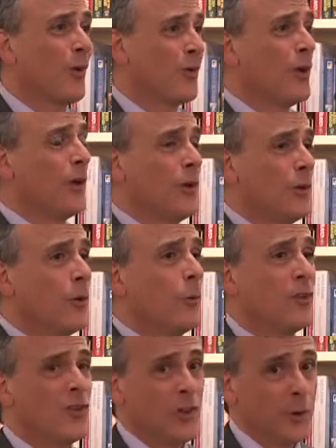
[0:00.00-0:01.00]
Well,
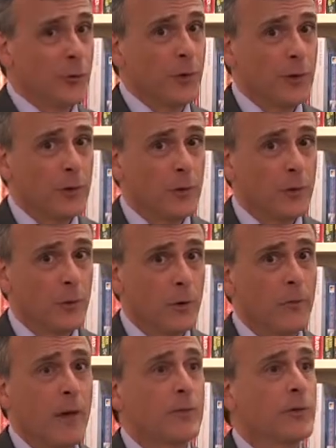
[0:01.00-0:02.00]
with children
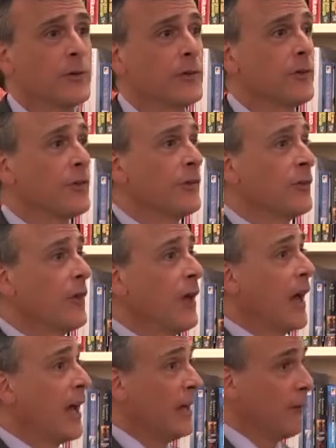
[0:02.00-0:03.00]
with mental illnesses,
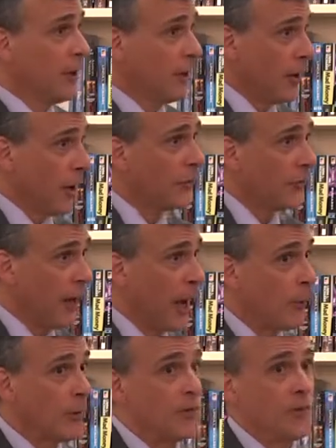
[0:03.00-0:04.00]
and even adults
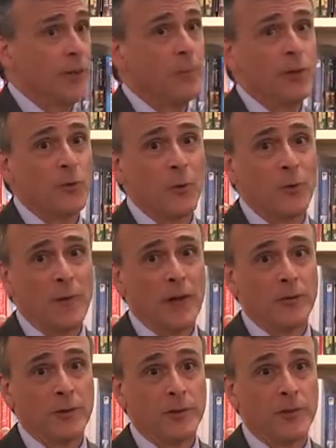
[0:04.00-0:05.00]
now, as Tim is with
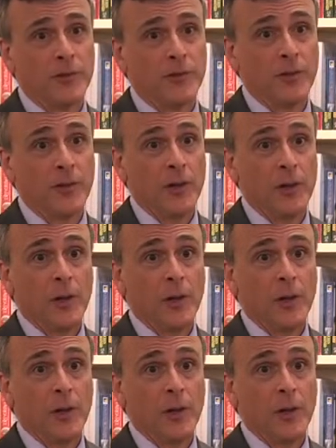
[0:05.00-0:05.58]
mental illnesses,